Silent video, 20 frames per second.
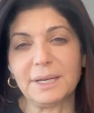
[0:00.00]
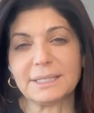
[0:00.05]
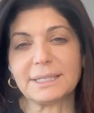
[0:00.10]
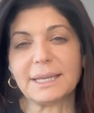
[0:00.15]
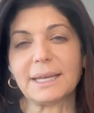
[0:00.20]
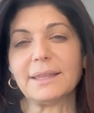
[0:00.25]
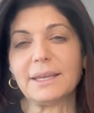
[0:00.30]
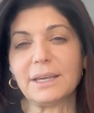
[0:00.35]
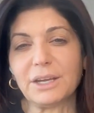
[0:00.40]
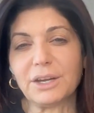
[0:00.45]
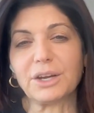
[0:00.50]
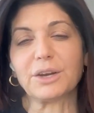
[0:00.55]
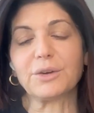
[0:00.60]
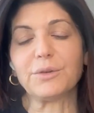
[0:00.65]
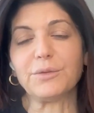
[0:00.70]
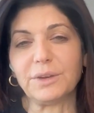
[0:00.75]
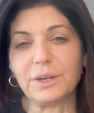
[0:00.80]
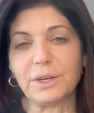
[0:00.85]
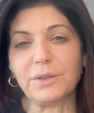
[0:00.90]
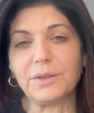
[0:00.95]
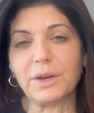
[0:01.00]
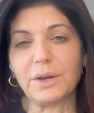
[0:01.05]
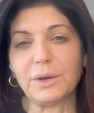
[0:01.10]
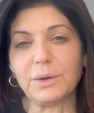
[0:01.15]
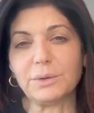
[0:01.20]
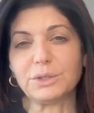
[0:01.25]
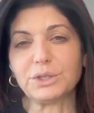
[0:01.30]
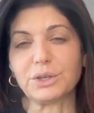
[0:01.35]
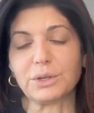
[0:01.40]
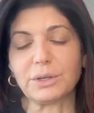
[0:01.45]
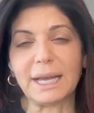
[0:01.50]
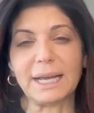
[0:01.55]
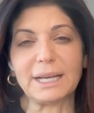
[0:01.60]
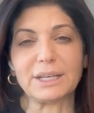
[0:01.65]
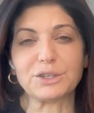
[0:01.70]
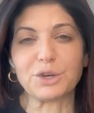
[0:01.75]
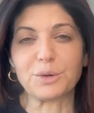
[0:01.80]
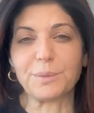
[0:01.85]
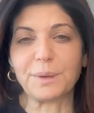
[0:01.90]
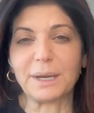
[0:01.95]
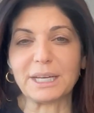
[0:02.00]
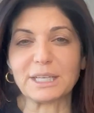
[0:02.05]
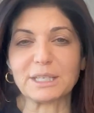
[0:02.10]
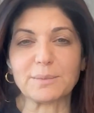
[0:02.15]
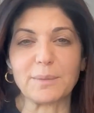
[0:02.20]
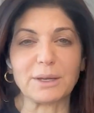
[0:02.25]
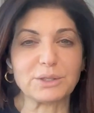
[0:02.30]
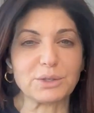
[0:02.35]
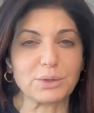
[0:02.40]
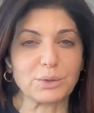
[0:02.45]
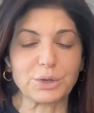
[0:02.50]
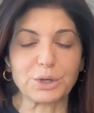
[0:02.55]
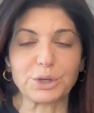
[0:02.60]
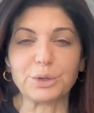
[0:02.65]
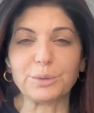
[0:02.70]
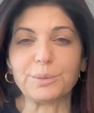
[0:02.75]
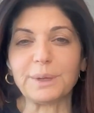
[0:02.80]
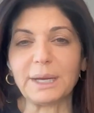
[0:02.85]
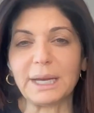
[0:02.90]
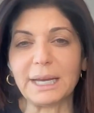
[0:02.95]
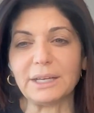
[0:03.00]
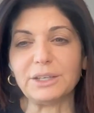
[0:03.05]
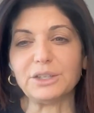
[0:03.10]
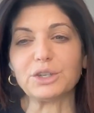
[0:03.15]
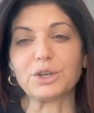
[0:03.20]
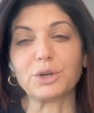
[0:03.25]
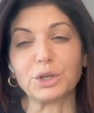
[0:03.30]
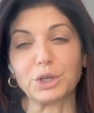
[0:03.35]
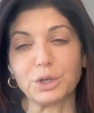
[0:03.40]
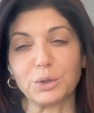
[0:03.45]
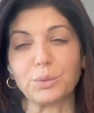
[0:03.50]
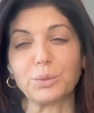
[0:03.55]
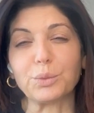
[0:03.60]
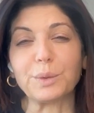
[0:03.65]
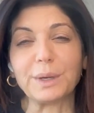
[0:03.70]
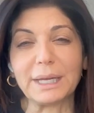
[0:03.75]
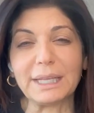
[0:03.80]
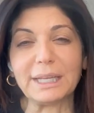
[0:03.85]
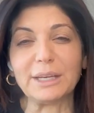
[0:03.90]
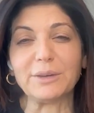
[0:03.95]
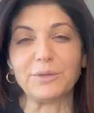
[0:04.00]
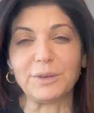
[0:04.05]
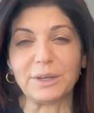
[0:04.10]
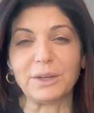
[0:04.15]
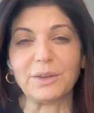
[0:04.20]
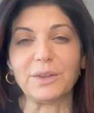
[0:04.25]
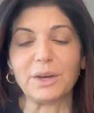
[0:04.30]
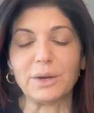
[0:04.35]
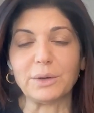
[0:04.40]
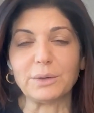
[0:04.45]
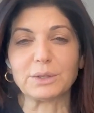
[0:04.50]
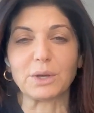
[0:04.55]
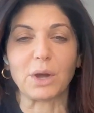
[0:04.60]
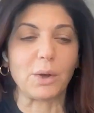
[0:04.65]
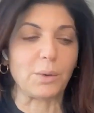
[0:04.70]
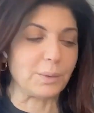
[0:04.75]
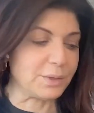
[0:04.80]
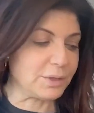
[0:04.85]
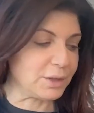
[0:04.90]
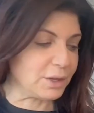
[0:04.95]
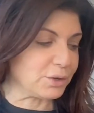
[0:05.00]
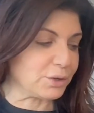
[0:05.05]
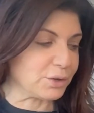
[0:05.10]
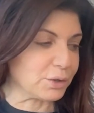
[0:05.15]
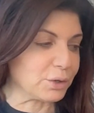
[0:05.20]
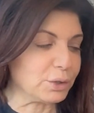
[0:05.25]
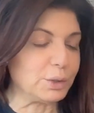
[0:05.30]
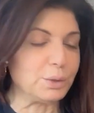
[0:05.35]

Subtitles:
because I think you're going to feel those. Your legs are your biggest muscle group, and you'll really feel those all within your